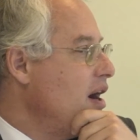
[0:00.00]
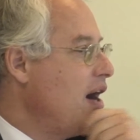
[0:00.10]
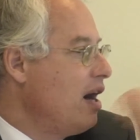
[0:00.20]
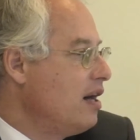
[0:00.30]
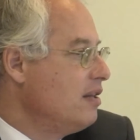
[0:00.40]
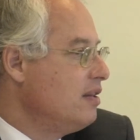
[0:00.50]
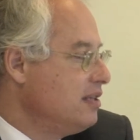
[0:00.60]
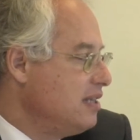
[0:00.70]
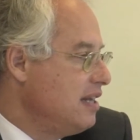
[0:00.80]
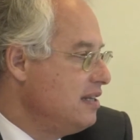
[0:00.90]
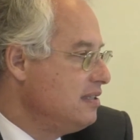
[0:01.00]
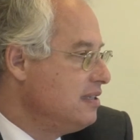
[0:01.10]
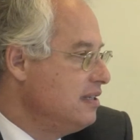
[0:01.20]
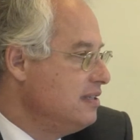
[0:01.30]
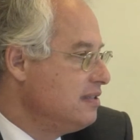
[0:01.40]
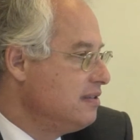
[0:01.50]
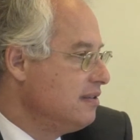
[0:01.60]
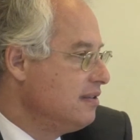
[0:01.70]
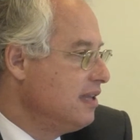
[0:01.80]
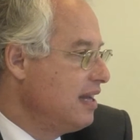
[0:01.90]
are the tendencies
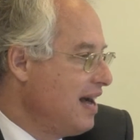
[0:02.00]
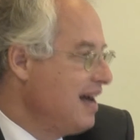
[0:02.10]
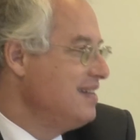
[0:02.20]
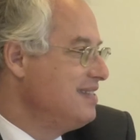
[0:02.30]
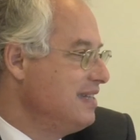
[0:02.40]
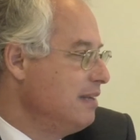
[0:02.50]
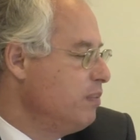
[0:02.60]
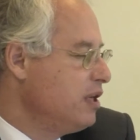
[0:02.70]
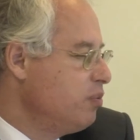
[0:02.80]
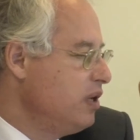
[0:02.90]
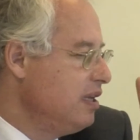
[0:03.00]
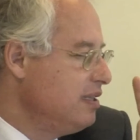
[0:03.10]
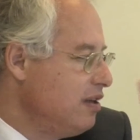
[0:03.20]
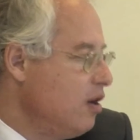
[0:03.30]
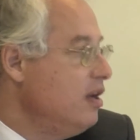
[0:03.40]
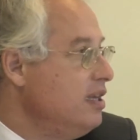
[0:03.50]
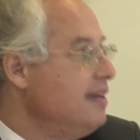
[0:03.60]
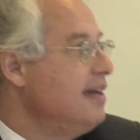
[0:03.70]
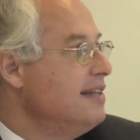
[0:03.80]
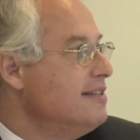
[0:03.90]
that I see. But we, it's early
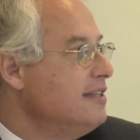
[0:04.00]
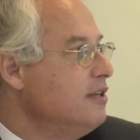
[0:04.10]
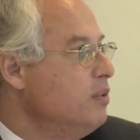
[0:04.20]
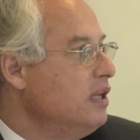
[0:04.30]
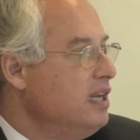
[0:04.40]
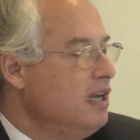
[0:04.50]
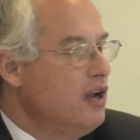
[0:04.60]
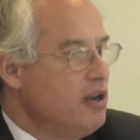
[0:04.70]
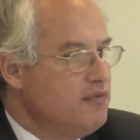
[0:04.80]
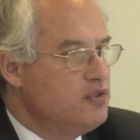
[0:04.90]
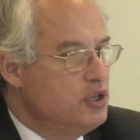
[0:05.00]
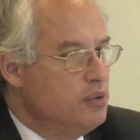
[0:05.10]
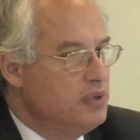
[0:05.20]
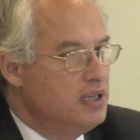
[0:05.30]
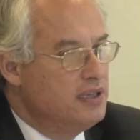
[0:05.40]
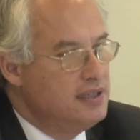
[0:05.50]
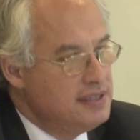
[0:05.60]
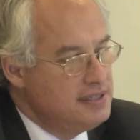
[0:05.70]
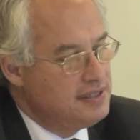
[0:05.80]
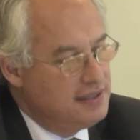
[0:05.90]
days. You will hear a lot of Germany. This
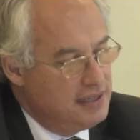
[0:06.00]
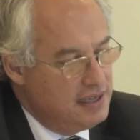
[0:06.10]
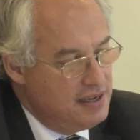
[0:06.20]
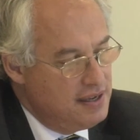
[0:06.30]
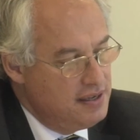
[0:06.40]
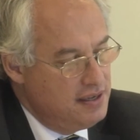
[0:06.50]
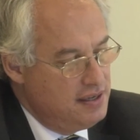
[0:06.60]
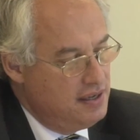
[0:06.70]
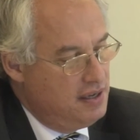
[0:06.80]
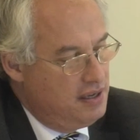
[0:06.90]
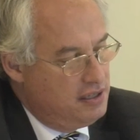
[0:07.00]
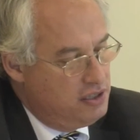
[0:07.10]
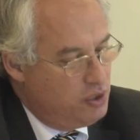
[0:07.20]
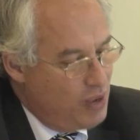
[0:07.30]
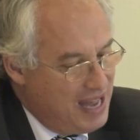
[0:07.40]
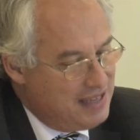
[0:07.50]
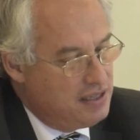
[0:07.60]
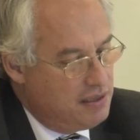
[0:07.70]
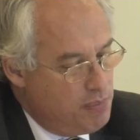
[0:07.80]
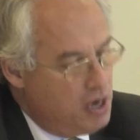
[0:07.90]
is the year to
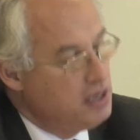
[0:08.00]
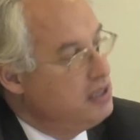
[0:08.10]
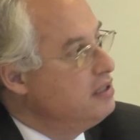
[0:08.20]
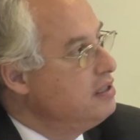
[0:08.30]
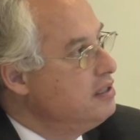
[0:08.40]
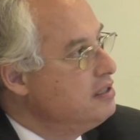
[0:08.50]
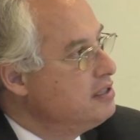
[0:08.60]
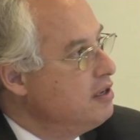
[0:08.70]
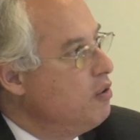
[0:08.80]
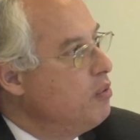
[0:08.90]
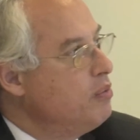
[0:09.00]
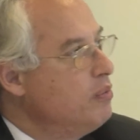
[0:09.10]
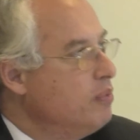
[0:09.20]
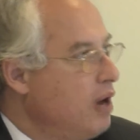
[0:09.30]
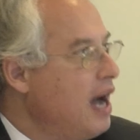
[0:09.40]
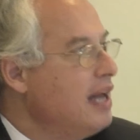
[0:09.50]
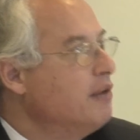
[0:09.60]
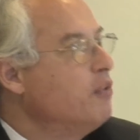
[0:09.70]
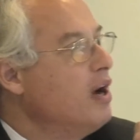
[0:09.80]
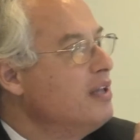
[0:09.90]
enter the market. So I'd
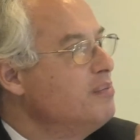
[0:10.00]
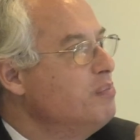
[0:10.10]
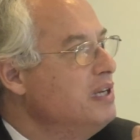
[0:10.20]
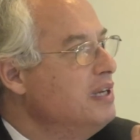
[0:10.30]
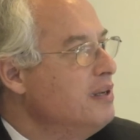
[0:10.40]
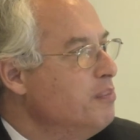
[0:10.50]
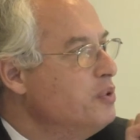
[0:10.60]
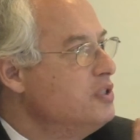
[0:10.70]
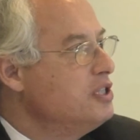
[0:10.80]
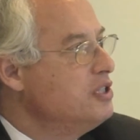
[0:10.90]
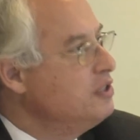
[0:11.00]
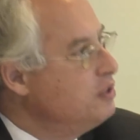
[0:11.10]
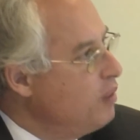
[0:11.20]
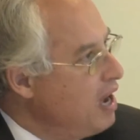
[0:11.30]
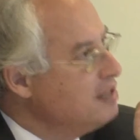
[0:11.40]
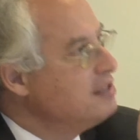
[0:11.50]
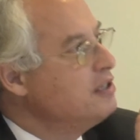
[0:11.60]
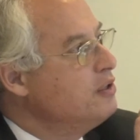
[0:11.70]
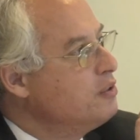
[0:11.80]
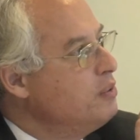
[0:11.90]
rather be in a position to answer
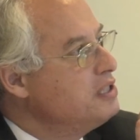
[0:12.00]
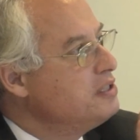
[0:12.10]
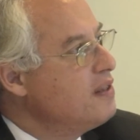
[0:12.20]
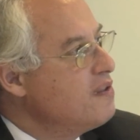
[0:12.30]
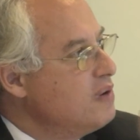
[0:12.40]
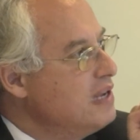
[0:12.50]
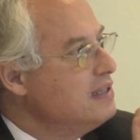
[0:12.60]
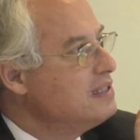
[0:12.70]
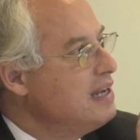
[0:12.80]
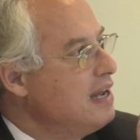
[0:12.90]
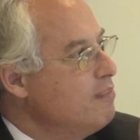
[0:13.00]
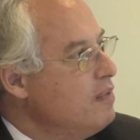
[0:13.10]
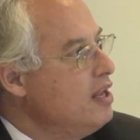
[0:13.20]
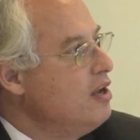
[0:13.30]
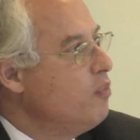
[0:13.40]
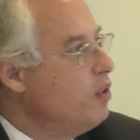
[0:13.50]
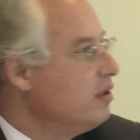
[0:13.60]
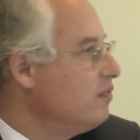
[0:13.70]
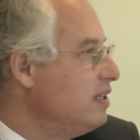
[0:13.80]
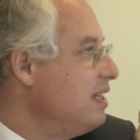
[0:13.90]
your question in three years' time. What
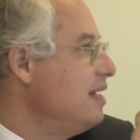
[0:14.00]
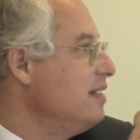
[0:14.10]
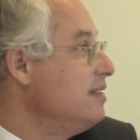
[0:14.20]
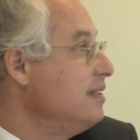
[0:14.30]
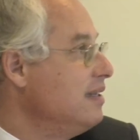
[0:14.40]
of the tendency